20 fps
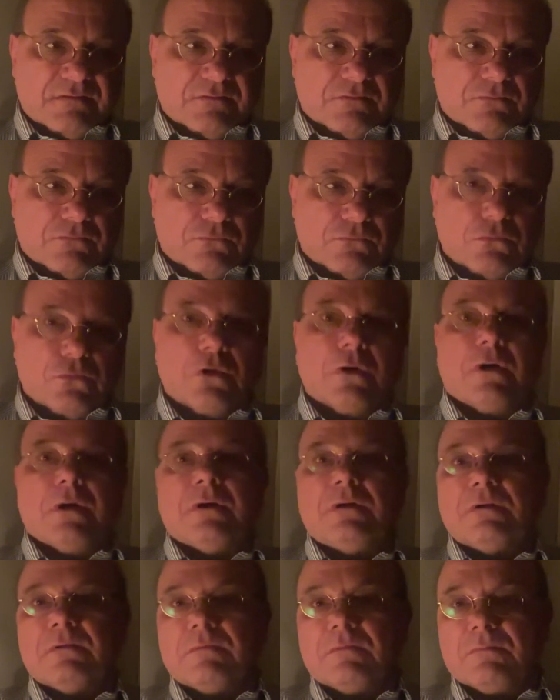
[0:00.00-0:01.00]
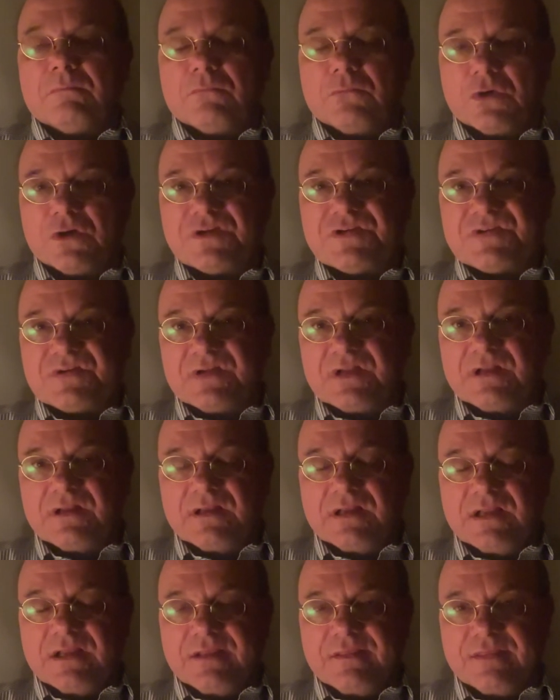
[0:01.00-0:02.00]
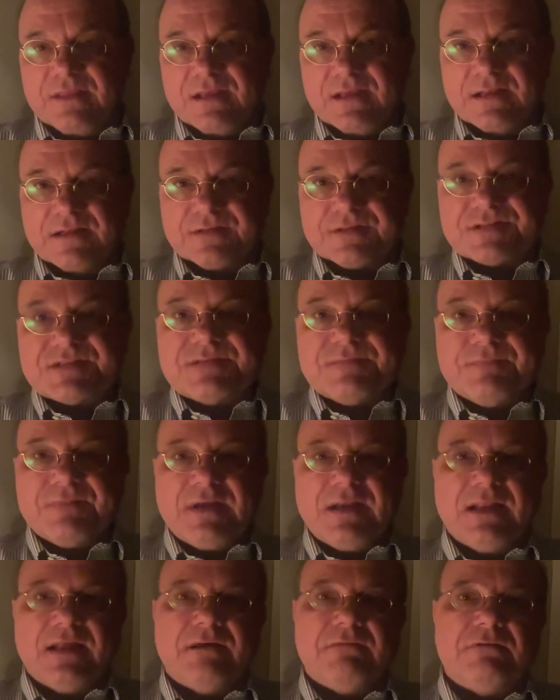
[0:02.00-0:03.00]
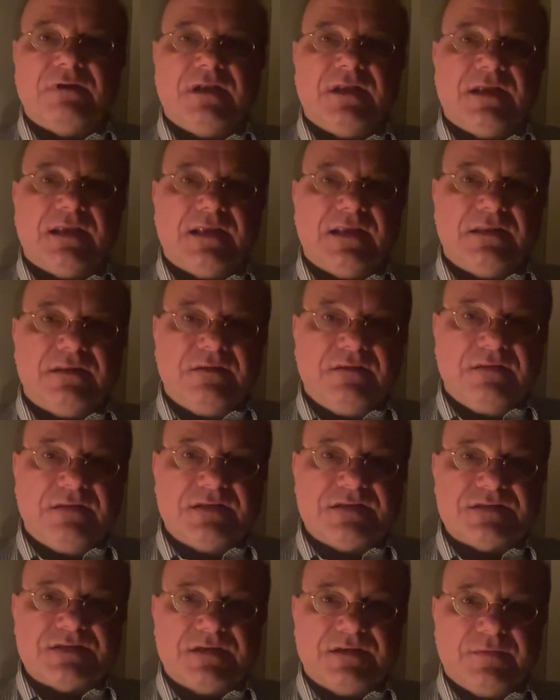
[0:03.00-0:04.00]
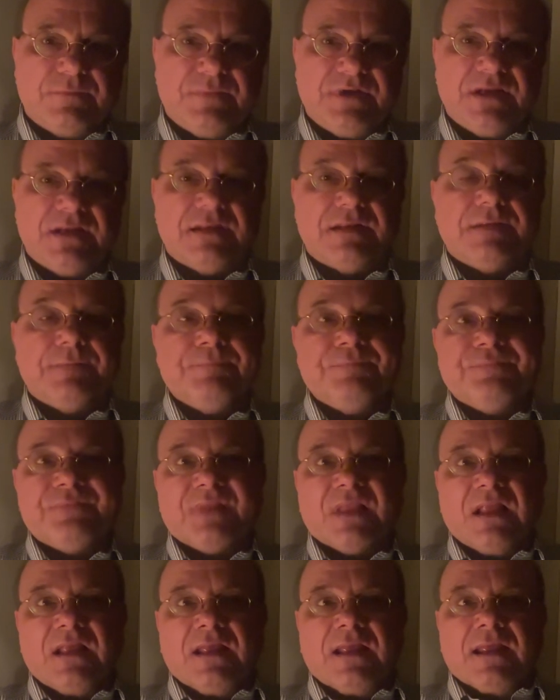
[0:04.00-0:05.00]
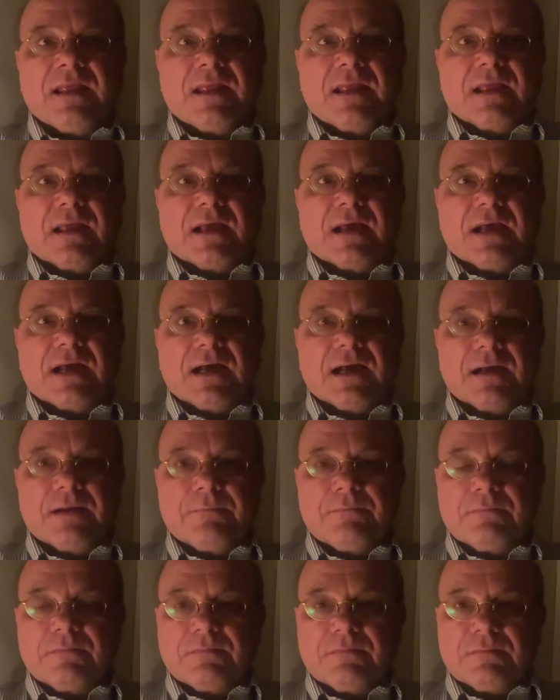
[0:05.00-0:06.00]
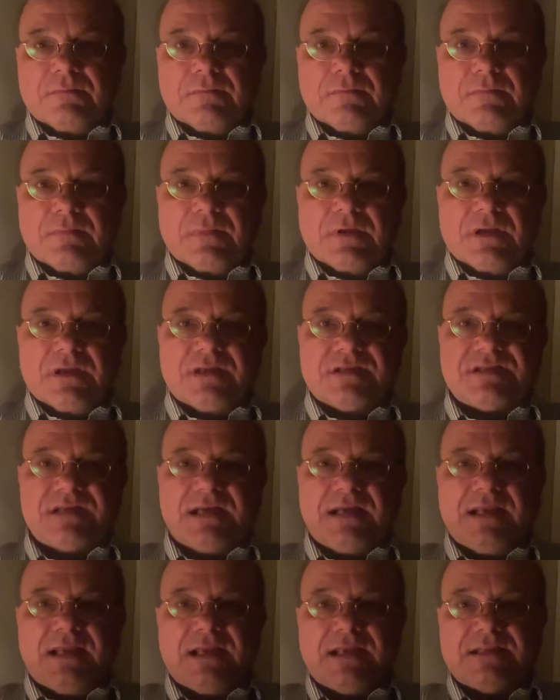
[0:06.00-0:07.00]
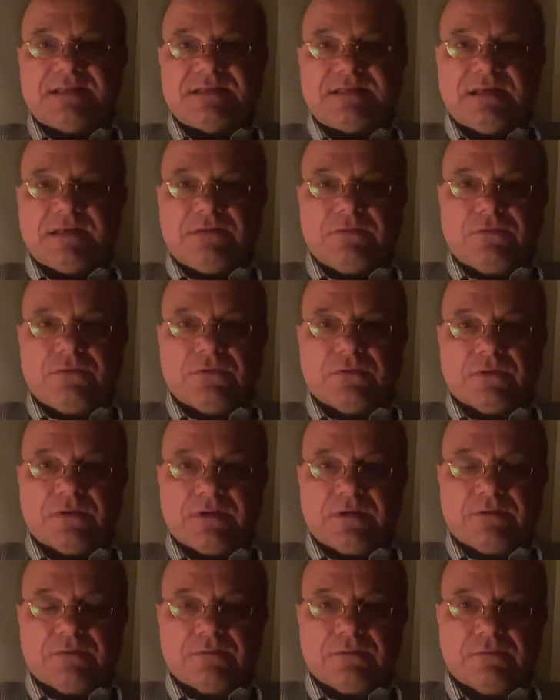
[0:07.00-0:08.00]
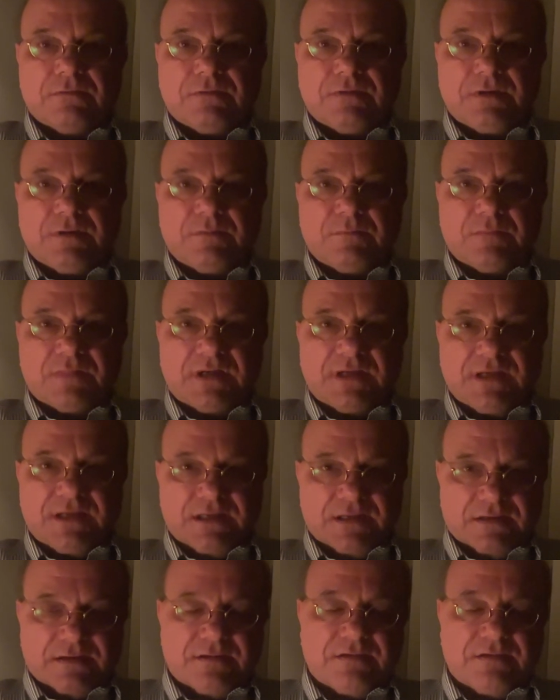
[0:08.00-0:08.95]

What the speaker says: war, more so than anything else. And I want to get to this in a minute. As I had said earlier in my,